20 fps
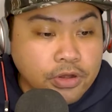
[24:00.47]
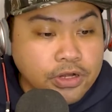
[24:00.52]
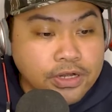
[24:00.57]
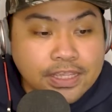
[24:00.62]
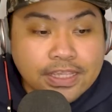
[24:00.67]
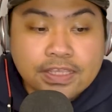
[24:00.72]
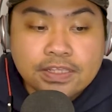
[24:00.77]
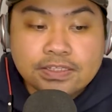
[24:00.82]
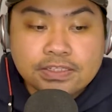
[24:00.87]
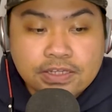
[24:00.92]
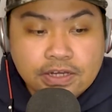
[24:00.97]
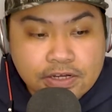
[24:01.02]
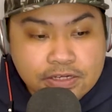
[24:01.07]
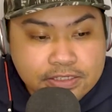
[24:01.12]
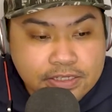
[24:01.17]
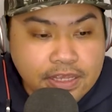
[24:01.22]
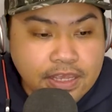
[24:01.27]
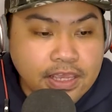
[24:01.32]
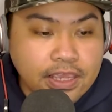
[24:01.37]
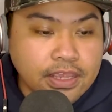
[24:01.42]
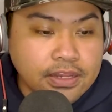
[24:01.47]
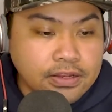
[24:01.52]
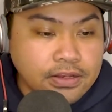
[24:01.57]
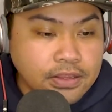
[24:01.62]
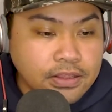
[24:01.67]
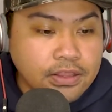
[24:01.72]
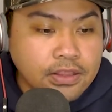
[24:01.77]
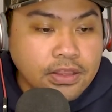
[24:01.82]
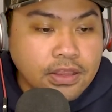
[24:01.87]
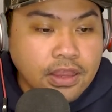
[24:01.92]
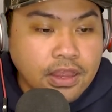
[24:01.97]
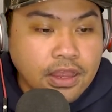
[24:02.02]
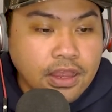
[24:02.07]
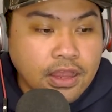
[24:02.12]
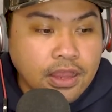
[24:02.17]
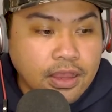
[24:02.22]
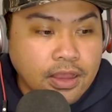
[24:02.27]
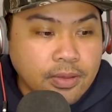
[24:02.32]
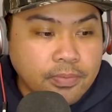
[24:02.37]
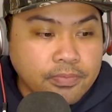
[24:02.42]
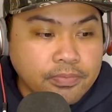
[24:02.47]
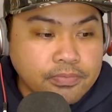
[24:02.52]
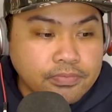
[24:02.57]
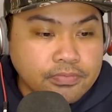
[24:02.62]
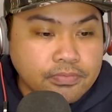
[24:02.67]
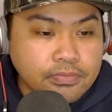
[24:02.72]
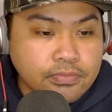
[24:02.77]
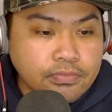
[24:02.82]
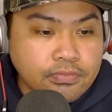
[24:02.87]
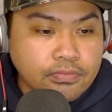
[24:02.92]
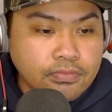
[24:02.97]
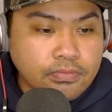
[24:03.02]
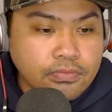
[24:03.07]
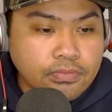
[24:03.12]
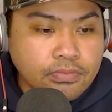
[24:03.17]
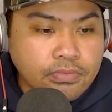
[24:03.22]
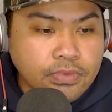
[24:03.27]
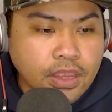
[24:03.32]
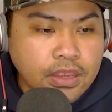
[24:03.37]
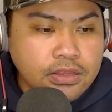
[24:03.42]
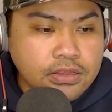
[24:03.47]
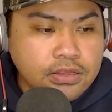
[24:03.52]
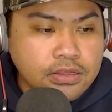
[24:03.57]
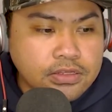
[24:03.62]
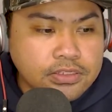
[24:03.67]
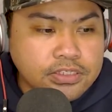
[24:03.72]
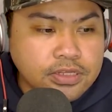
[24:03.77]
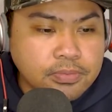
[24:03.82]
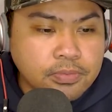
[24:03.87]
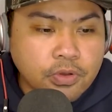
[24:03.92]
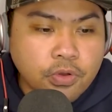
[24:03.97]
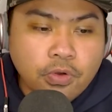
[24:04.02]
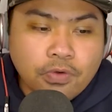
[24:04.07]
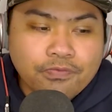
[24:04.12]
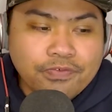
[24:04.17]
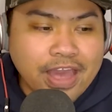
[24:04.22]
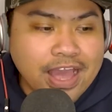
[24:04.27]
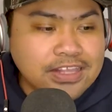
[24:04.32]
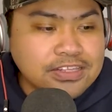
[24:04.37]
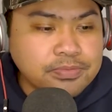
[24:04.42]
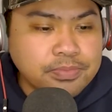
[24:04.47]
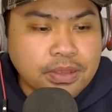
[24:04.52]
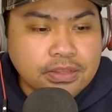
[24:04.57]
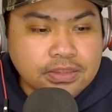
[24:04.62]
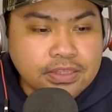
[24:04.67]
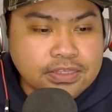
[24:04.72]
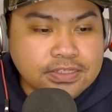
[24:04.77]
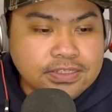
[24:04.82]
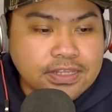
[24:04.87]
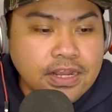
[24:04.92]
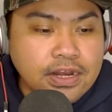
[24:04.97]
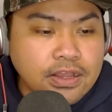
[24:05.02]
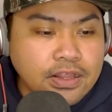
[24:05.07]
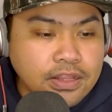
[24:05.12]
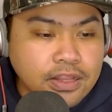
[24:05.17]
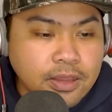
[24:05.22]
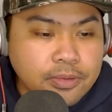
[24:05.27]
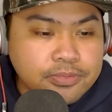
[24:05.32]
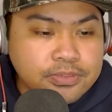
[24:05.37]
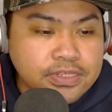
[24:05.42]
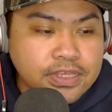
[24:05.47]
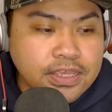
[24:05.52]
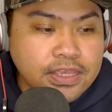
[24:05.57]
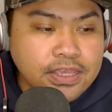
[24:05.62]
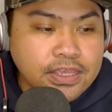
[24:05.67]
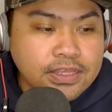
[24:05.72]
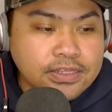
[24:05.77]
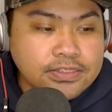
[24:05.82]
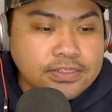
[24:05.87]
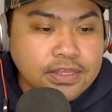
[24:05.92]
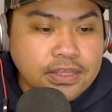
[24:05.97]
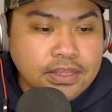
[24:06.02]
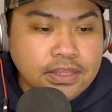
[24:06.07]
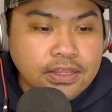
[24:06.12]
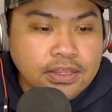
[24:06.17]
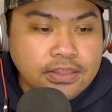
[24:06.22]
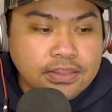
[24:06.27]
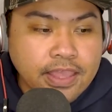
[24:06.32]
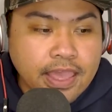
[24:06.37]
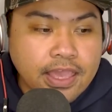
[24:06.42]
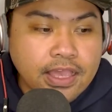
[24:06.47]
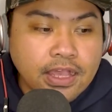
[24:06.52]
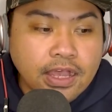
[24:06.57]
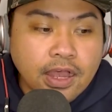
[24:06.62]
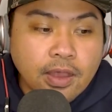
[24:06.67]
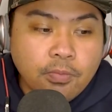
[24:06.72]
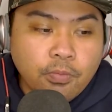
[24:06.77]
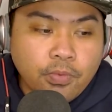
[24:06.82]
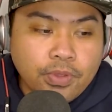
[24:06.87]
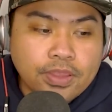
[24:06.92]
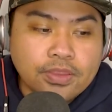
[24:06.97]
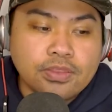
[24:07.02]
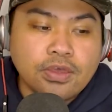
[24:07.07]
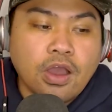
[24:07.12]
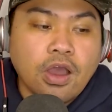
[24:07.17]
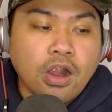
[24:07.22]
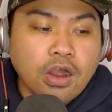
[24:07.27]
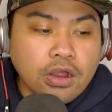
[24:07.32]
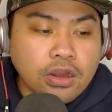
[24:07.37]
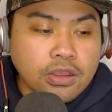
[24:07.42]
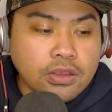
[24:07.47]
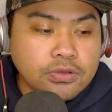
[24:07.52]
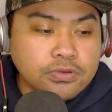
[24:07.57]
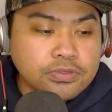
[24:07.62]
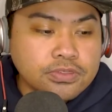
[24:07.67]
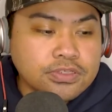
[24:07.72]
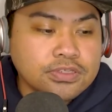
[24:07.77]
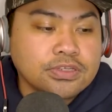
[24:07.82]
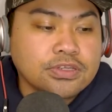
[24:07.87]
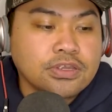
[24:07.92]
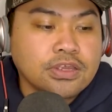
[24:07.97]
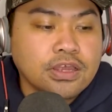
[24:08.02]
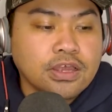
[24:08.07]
They're easier to hit. Some cool facts about this set of clubs is they come with Arcos.